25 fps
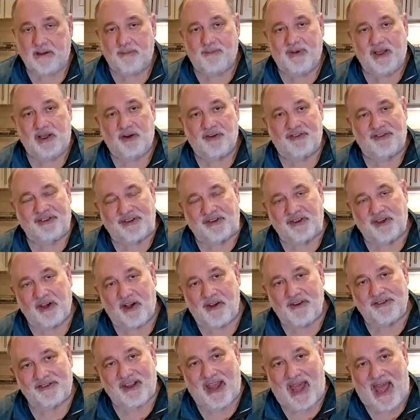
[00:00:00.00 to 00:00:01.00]
because it
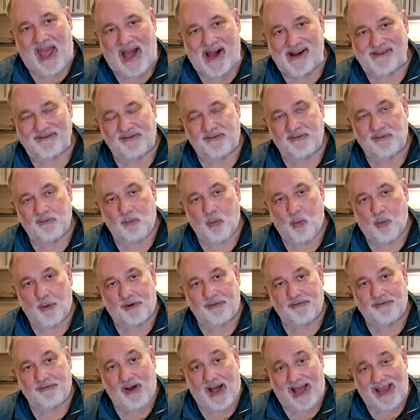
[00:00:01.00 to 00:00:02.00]
does have
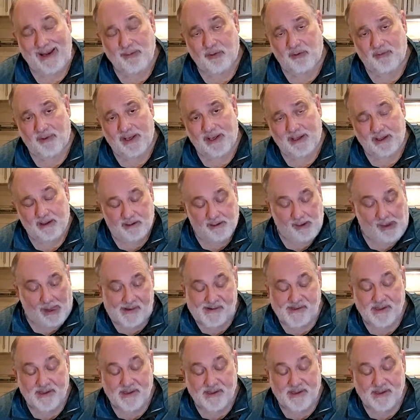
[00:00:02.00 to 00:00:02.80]
more fiber in it.